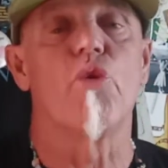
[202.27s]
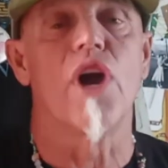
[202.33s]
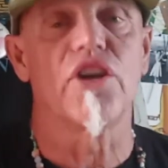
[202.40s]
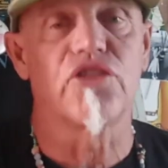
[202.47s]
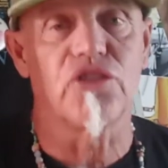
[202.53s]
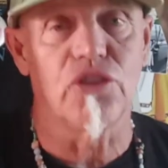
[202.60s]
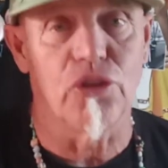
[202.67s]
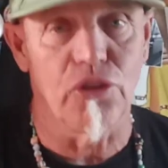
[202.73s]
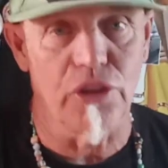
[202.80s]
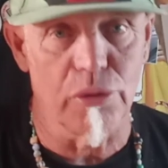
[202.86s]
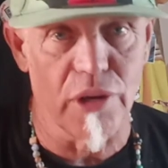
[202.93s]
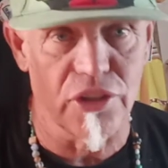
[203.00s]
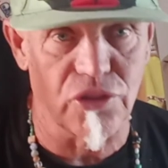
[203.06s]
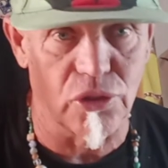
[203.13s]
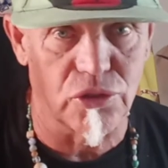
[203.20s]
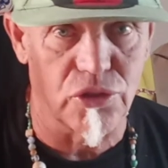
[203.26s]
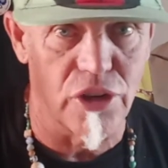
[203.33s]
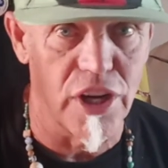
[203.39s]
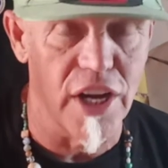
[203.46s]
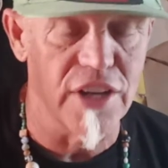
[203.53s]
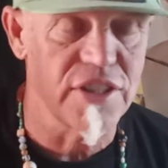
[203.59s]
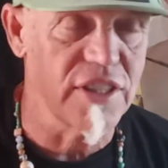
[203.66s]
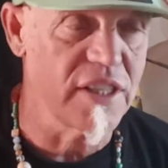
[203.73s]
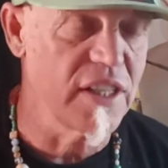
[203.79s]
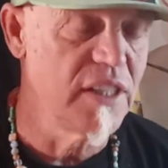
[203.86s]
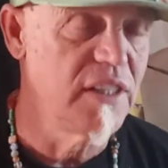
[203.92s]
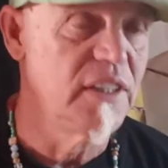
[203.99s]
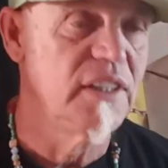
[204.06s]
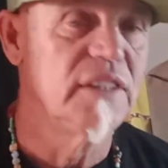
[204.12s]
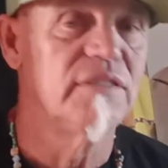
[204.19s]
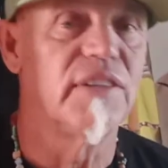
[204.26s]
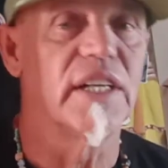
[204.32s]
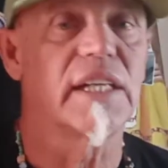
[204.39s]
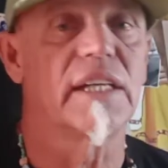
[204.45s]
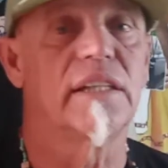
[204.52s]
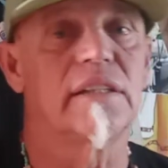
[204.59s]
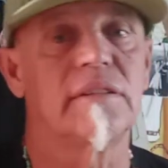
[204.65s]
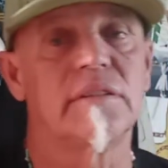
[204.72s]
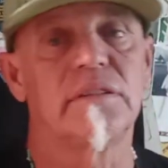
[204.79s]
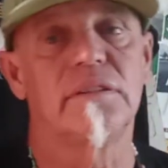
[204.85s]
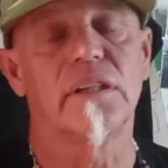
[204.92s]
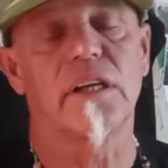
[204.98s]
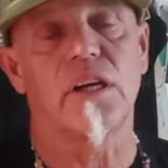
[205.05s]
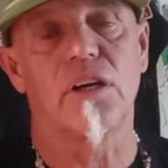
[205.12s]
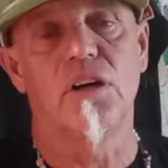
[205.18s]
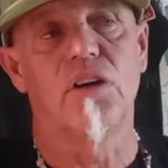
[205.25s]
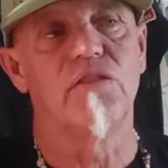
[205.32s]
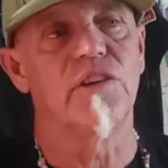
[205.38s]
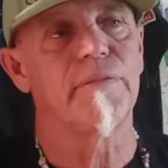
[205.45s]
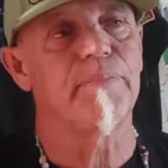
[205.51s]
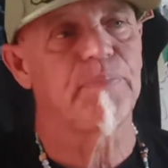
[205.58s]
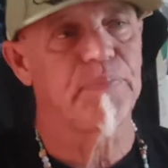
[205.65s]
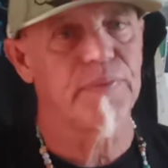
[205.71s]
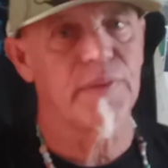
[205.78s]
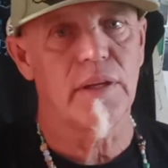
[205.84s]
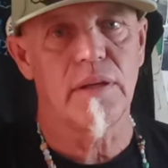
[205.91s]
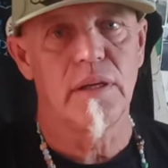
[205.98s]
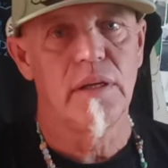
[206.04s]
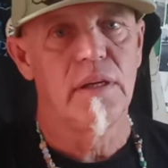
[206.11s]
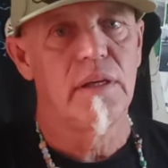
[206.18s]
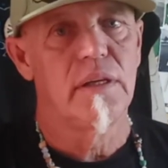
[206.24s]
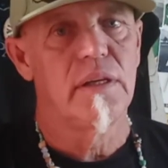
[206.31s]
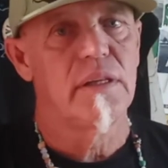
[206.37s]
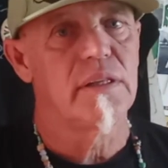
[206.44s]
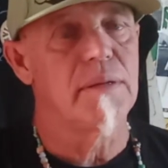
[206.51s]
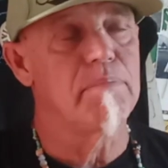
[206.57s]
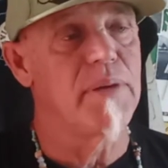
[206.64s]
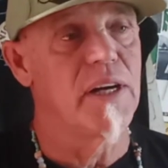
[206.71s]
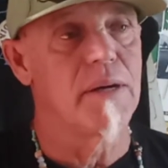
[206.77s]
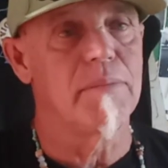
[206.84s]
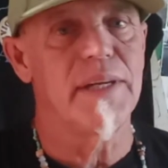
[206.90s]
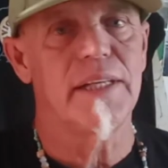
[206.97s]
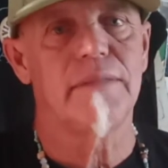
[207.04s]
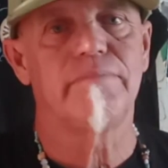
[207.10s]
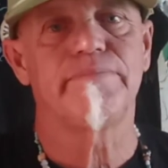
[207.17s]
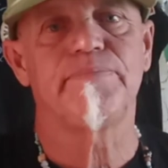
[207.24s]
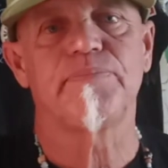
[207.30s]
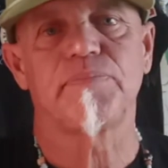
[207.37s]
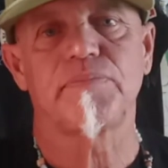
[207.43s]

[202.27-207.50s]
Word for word: Russell, the Russell Trust fucking took it over the pyramid.